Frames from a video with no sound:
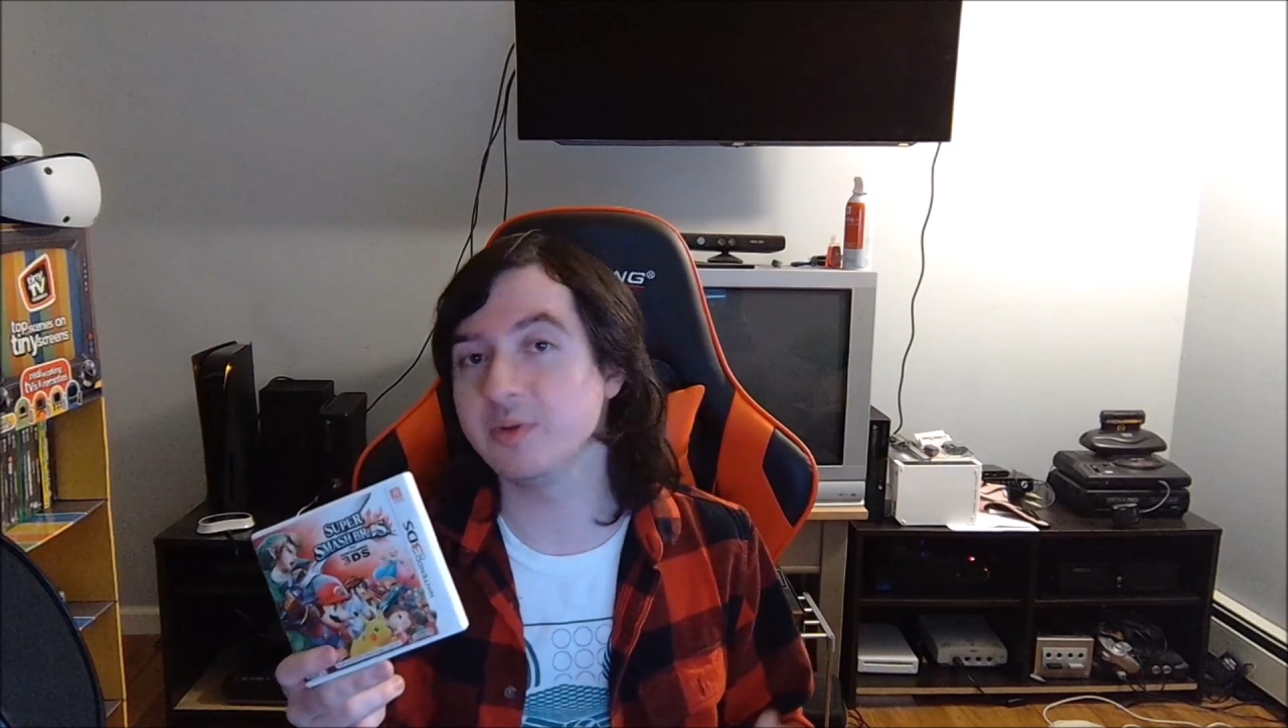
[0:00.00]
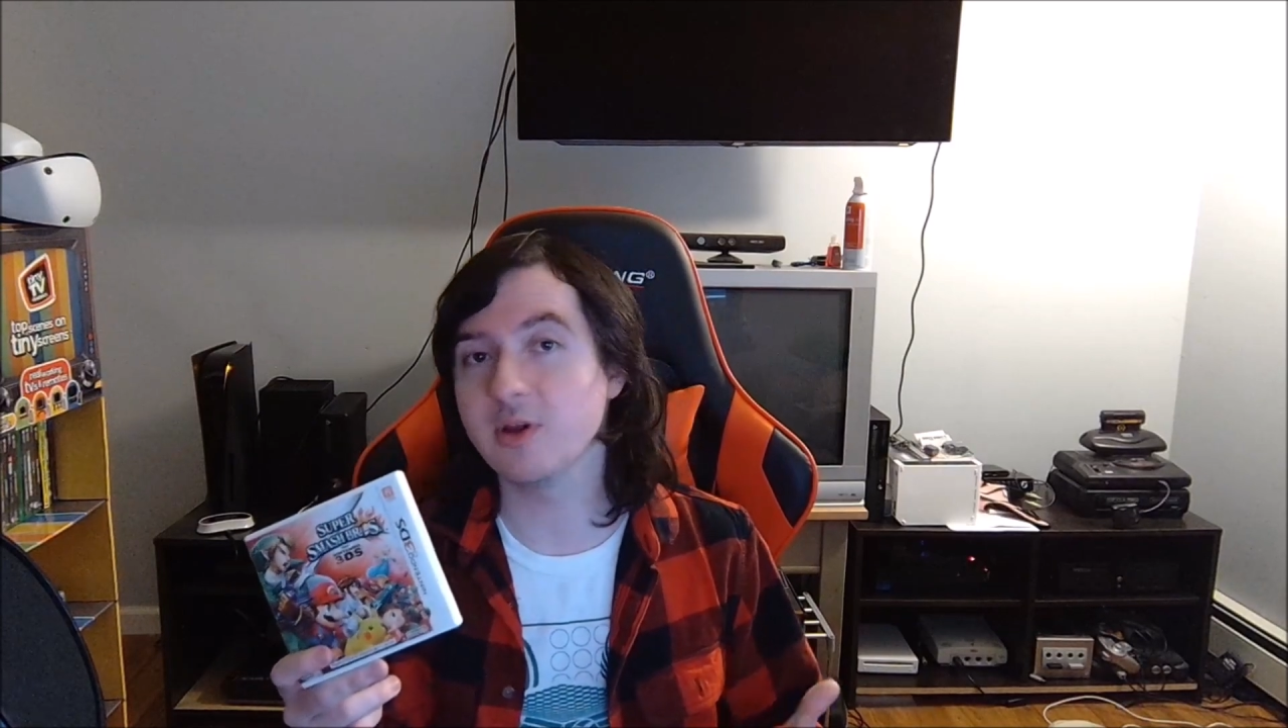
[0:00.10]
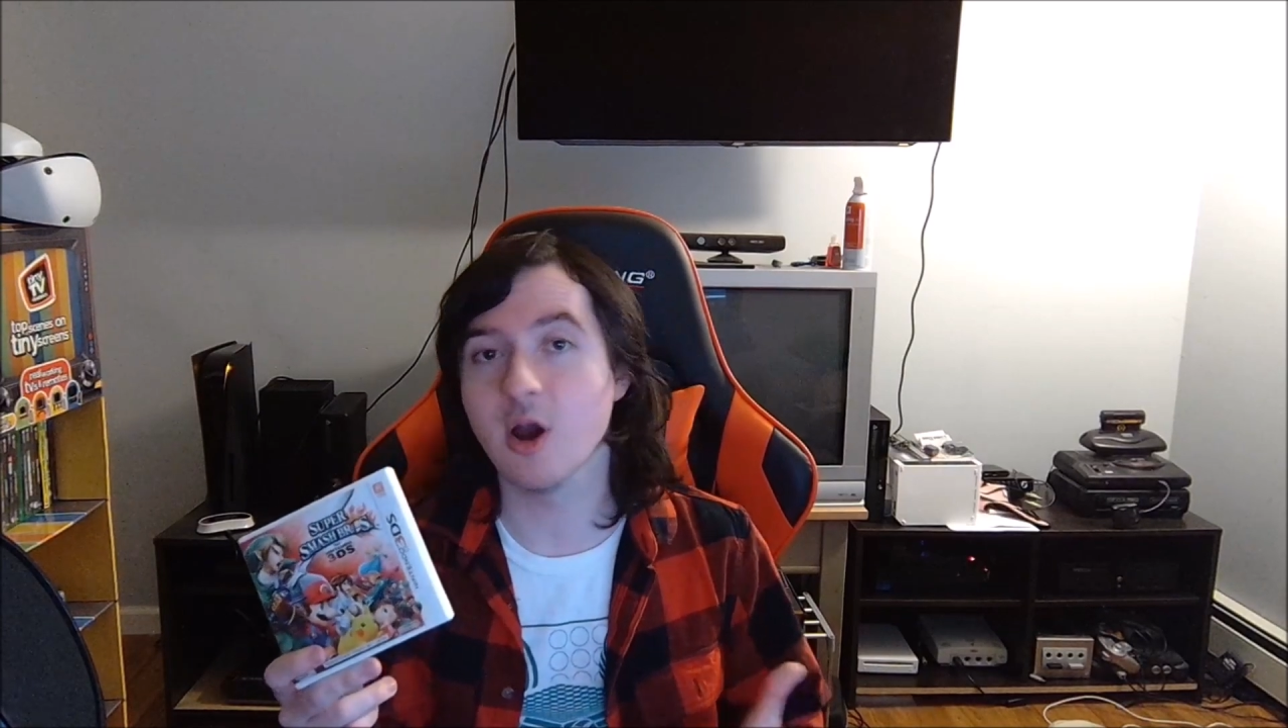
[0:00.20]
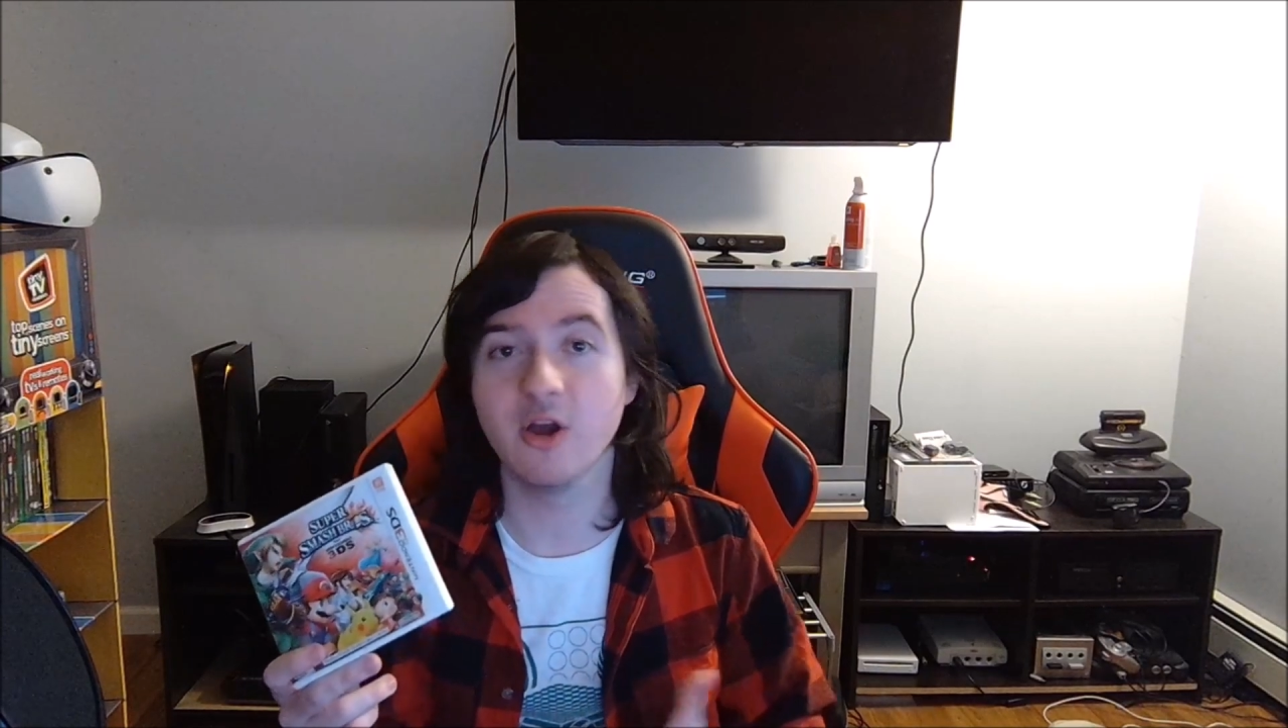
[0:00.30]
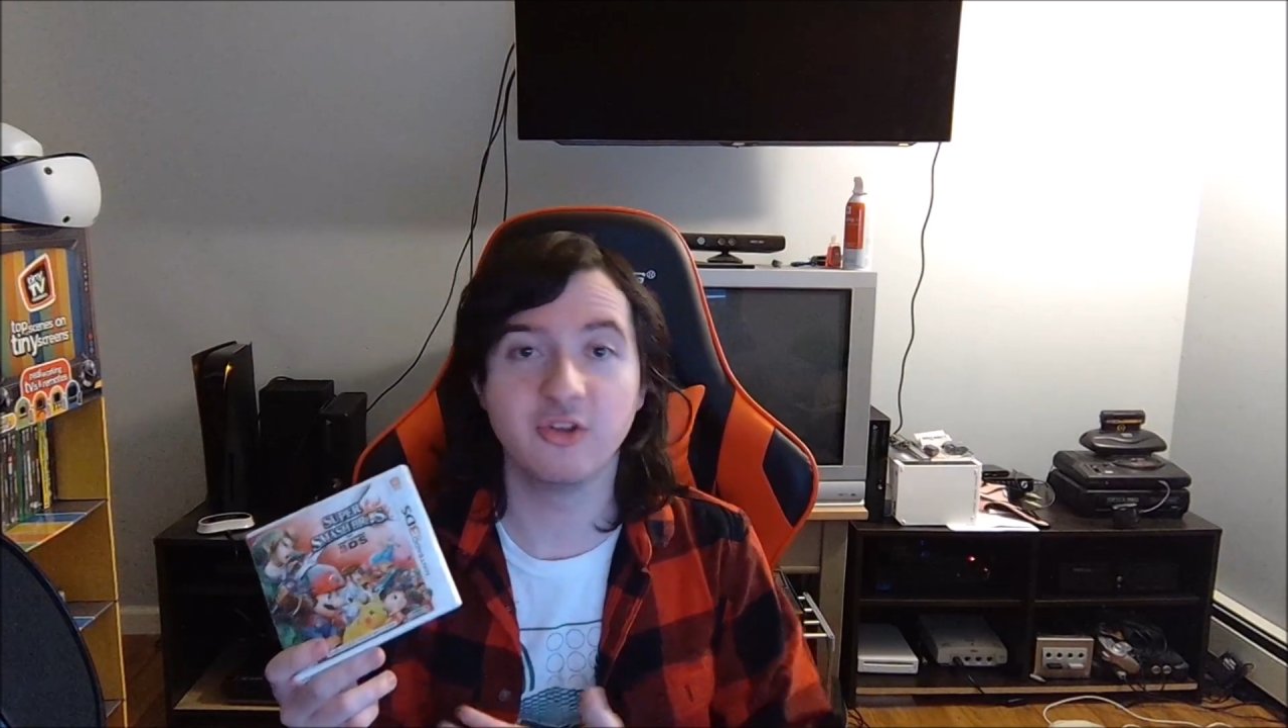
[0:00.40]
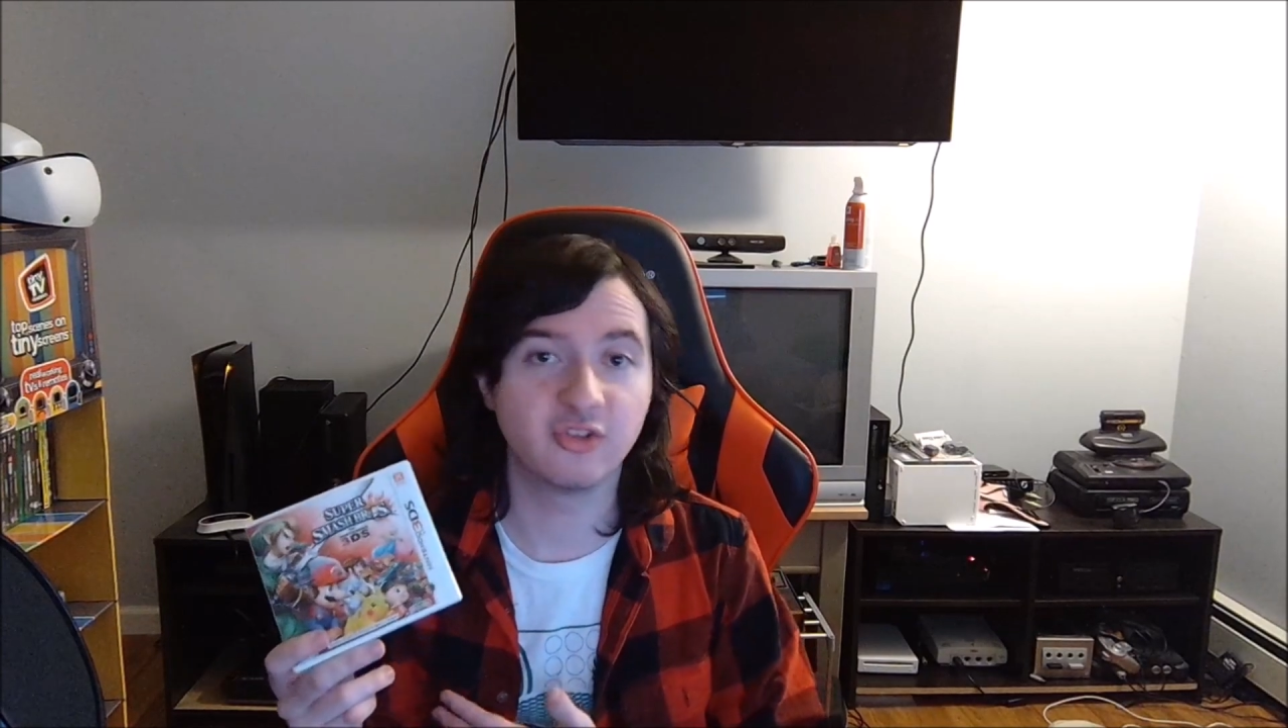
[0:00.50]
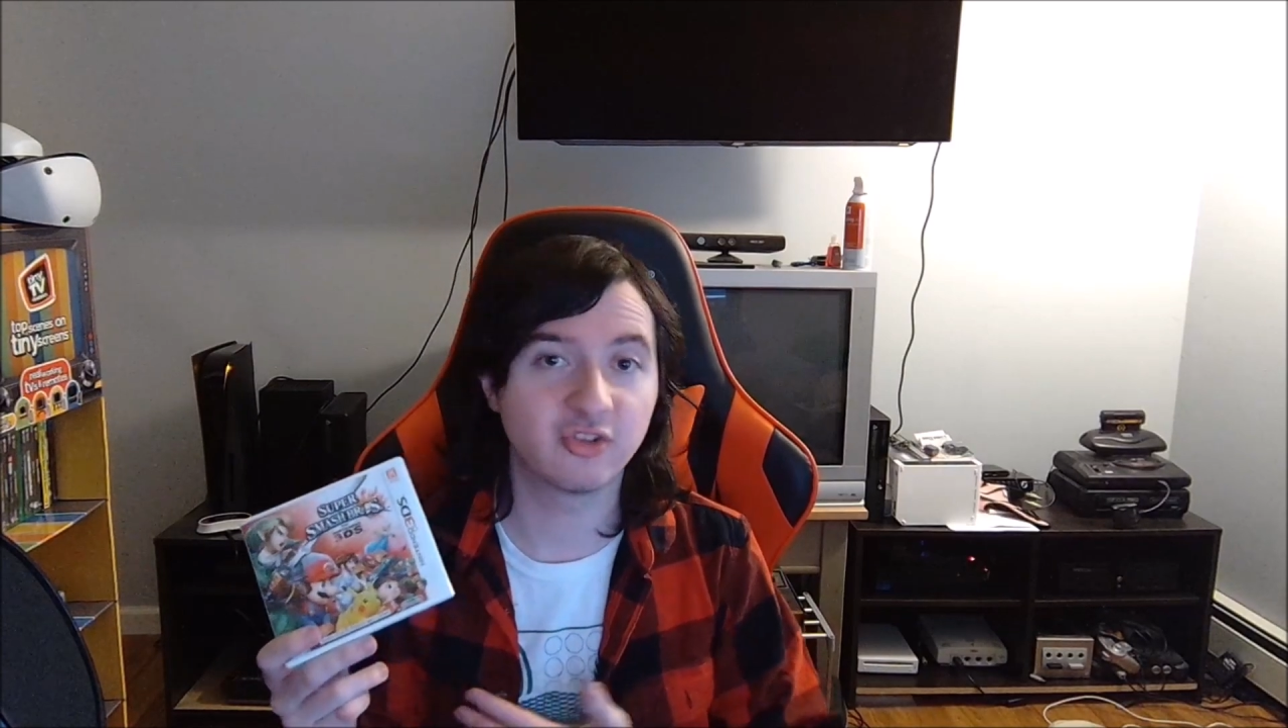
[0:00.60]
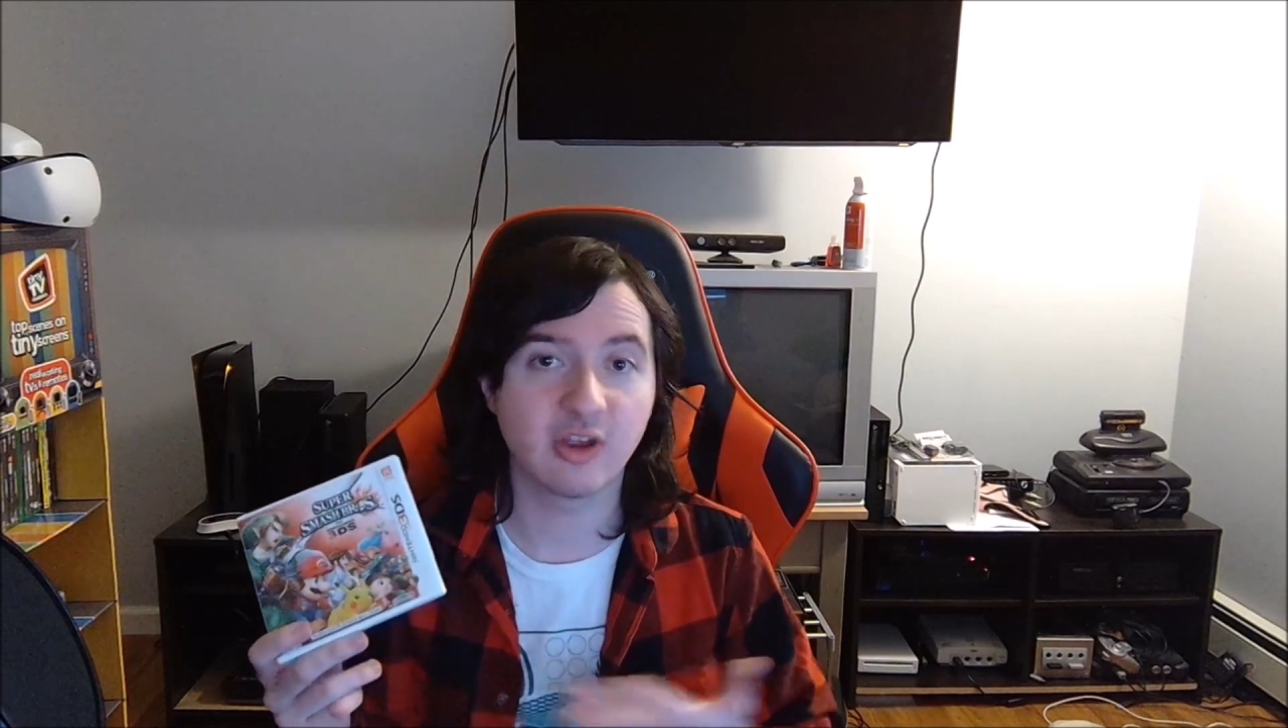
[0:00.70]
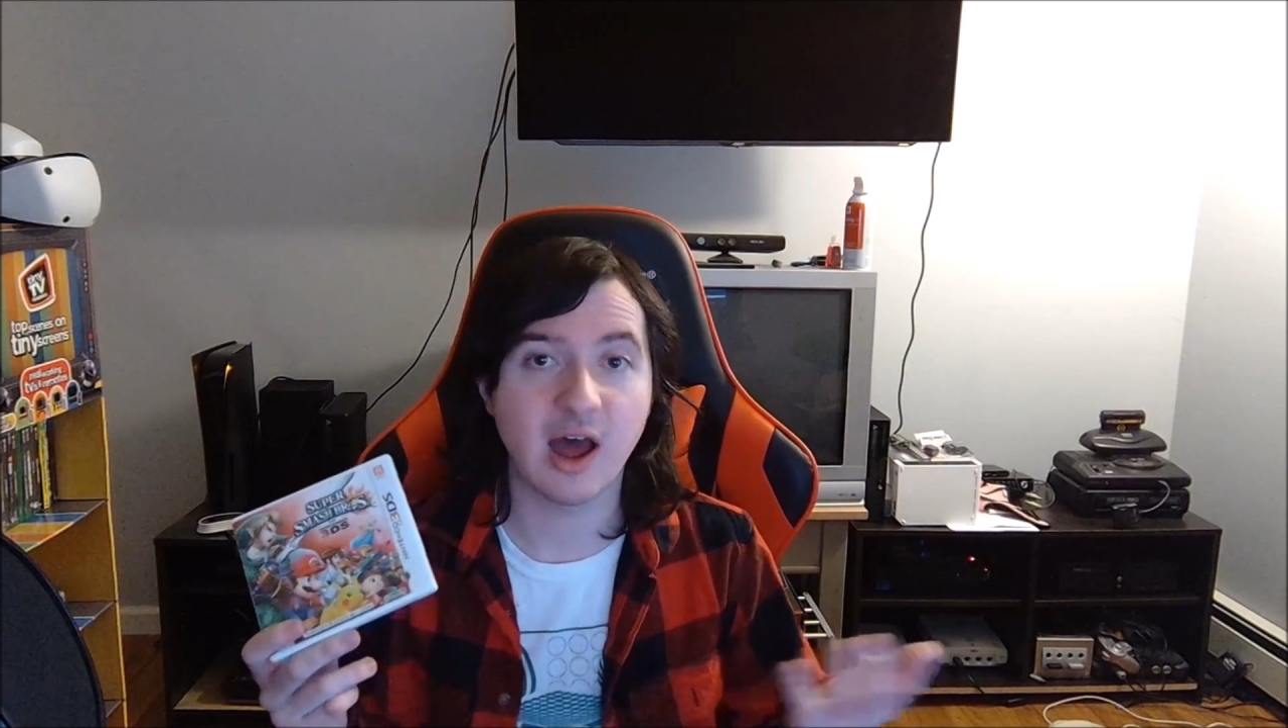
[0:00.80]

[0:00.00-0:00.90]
because